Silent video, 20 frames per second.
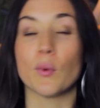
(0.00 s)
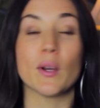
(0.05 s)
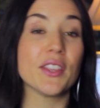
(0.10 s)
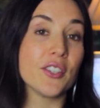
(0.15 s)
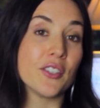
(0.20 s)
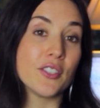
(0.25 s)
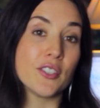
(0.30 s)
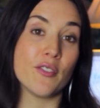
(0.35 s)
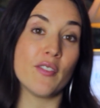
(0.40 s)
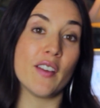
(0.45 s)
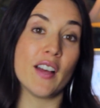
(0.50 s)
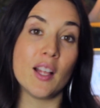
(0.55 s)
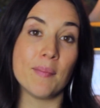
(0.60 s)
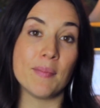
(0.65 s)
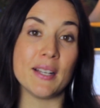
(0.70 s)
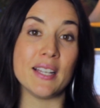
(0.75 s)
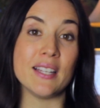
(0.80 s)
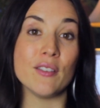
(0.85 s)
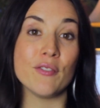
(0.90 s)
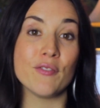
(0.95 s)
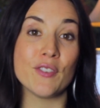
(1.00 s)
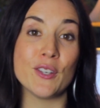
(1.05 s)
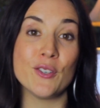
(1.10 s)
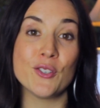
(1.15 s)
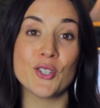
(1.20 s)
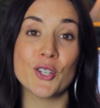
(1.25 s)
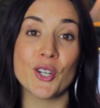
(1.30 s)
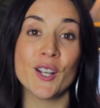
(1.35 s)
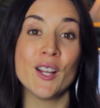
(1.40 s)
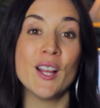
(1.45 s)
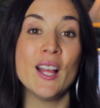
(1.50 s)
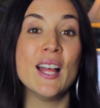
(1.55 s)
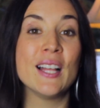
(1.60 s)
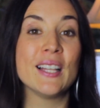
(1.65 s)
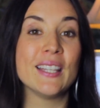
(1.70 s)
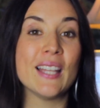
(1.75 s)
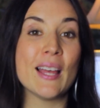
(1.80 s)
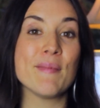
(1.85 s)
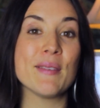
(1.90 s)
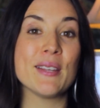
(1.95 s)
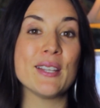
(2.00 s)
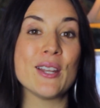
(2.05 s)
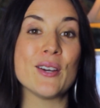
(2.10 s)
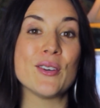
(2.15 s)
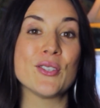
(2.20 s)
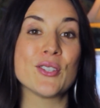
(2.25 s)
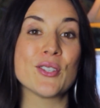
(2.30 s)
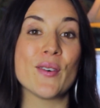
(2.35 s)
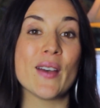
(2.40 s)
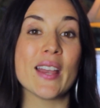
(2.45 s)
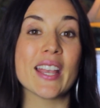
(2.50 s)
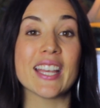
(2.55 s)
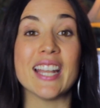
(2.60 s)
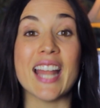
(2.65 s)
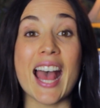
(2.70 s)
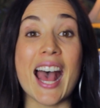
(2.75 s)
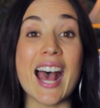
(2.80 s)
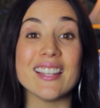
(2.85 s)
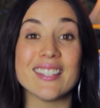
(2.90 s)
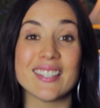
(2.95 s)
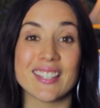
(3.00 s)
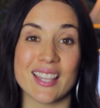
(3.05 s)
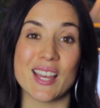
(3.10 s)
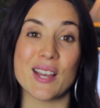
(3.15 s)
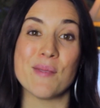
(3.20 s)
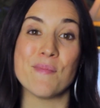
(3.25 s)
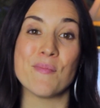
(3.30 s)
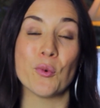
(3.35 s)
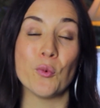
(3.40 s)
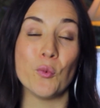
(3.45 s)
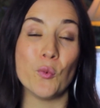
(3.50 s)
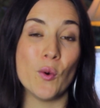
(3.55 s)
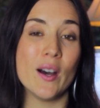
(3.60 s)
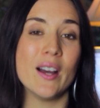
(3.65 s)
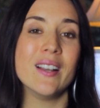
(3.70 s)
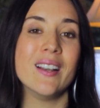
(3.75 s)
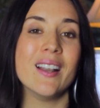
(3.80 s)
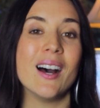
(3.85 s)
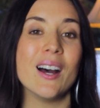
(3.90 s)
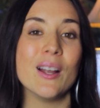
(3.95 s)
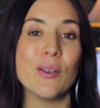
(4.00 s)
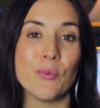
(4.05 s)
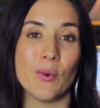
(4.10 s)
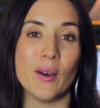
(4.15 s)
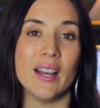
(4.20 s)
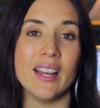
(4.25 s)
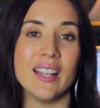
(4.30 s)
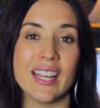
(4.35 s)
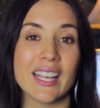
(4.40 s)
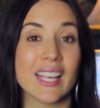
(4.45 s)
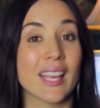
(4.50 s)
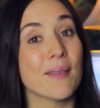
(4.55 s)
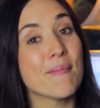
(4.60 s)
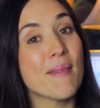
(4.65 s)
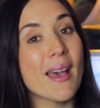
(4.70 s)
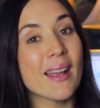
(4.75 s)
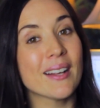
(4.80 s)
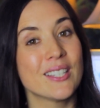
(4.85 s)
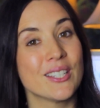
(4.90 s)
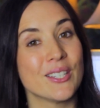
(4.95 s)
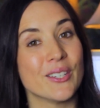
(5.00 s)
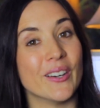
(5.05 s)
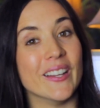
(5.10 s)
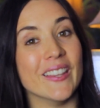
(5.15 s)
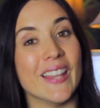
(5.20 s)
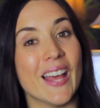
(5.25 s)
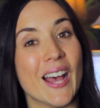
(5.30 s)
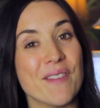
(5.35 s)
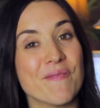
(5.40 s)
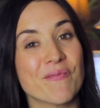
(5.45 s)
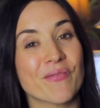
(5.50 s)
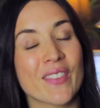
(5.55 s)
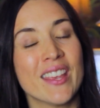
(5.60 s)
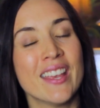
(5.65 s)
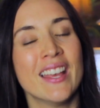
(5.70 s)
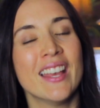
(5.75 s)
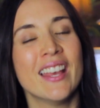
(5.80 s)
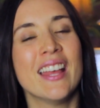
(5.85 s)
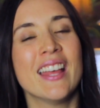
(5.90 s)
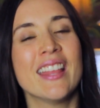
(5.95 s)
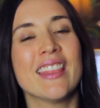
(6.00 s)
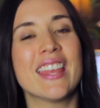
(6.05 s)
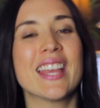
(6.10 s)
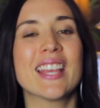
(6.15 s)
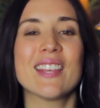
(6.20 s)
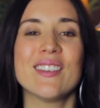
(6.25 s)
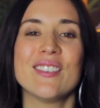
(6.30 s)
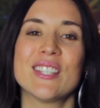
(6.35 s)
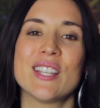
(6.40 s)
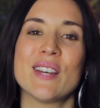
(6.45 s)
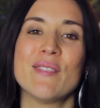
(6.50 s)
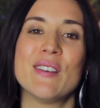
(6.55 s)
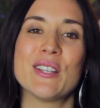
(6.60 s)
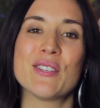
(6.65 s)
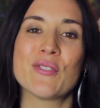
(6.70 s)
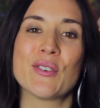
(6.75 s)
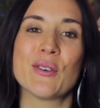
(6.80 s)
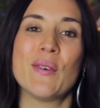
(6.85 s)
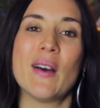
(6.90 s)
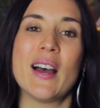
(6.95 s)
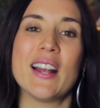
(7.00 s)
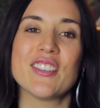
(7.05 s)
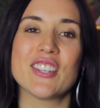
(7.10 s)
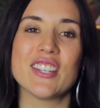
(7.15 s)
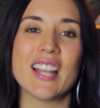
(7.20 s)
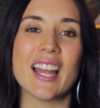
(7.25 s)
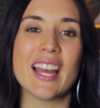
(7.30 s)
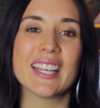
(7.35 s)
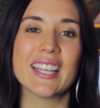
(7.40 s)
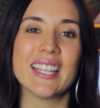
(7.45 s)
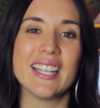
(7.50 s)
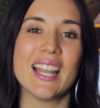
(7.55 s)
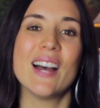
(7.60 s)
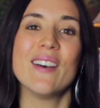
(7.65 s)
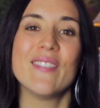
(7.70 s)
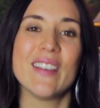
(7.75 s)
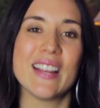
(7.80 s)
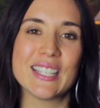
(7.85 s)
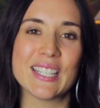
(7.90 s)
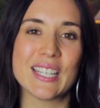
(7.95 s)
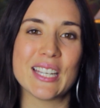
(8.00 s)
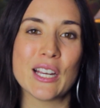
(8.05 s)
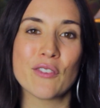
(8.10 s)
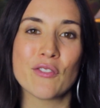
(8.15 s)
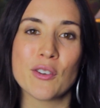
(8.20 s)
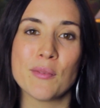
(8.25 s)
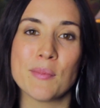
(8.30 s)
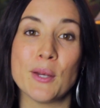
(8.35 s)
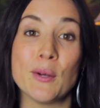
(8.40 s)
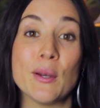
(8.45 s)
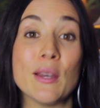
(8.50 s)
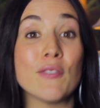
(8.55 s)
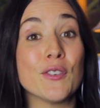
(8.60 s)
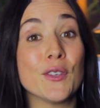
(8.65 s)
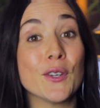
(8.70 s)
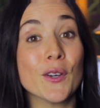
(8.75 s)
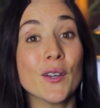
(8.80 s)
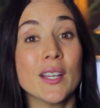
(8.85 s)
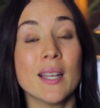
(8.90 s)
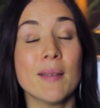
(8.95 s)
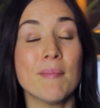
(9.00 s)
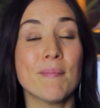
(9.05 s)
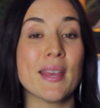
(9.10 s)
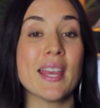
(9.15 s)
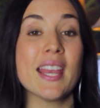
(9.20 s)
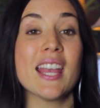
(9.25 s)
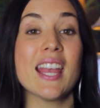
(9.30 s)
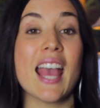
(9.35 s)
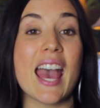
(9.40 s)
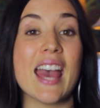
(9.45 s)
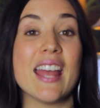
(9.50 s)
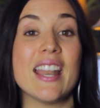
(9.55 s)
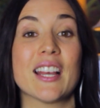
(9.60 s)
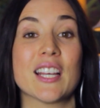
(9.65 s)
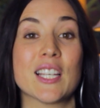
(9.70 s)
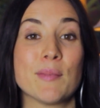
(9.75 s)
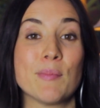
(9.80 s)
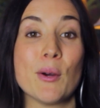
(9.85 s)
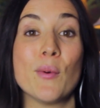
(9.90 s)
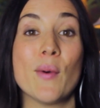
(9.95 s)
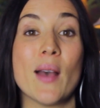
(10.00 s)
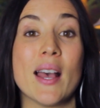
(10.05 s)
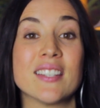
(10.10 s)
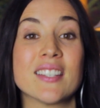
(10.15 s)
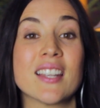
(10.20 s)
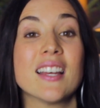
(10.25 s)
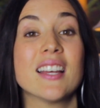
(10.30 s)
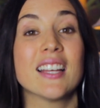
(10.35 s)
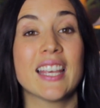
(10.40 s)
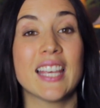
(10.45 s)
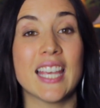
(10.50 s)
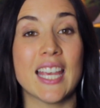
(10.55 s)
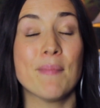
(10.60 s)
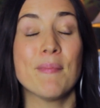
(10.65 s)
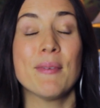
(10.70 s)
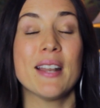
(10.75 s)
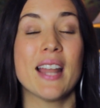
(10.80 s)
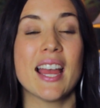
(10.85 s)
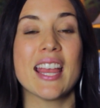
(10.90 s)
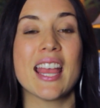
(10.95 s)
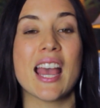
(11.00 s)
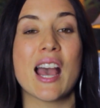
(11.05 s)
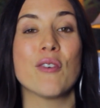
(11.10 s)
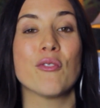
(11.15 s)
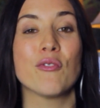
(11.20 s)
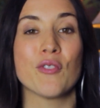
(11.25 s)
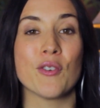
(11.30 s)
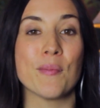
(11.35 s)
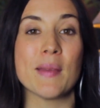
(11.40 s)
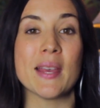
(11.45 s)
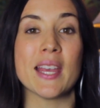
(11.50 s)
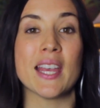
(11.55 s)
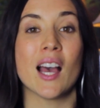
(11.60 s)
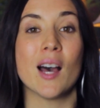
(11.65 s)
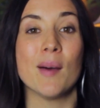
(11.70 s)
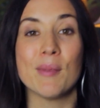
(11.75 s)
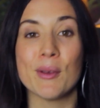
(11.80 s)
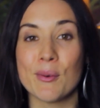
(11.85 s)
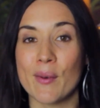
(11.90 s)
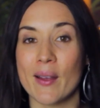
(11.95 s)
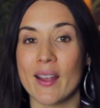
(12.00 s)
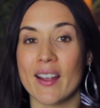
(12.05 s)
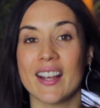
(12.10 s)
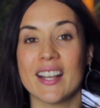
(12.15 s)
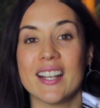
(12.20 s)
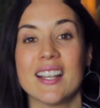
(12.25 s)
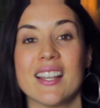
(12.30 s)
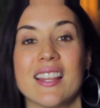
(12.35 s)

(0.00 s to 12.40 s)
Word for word: what they're developing in the future, let me know so I can ask them one-on-one and get back to you on that. Thank you so much for watching. I cannot wait to hear from you. If you're going to be at Expo West, keep an eye out for me. I'll be wearing